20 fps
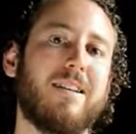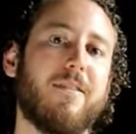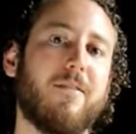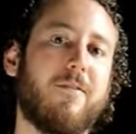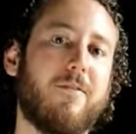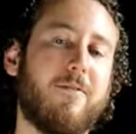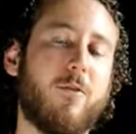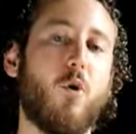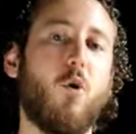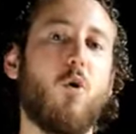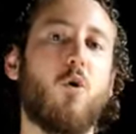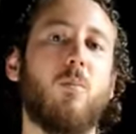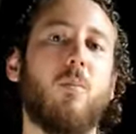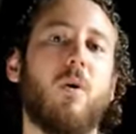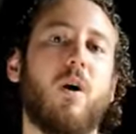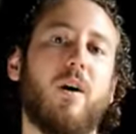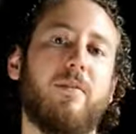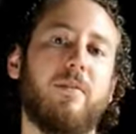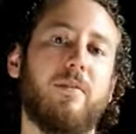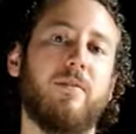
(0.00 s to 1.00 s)

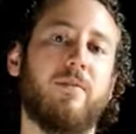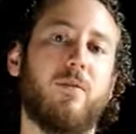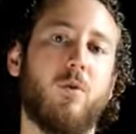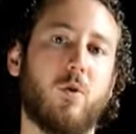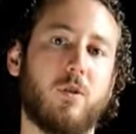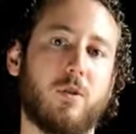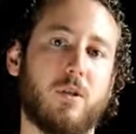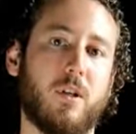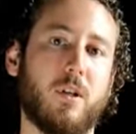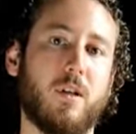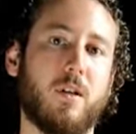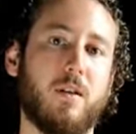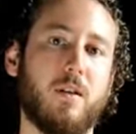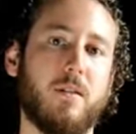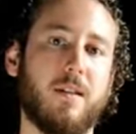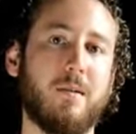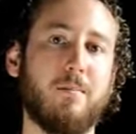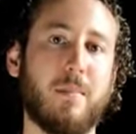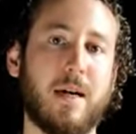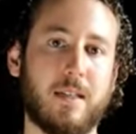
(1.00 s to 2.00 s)
form of enforcer
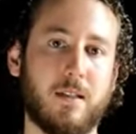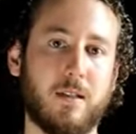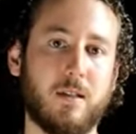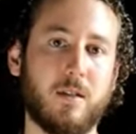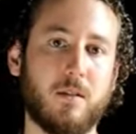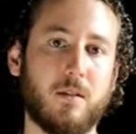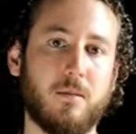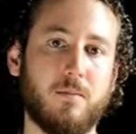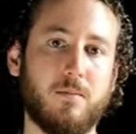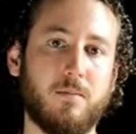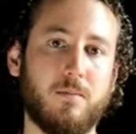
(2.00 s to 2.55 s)
that matters.